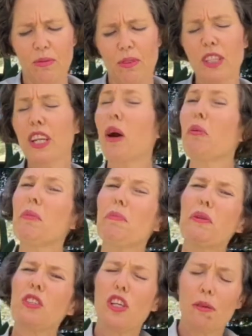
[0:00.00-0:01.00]
You don't want to
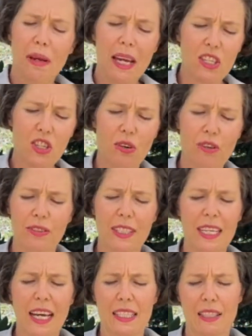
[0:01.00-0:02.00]
put too much or it'll
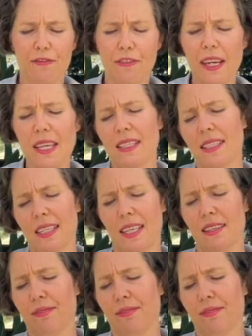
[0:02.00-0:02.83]
start to fizz.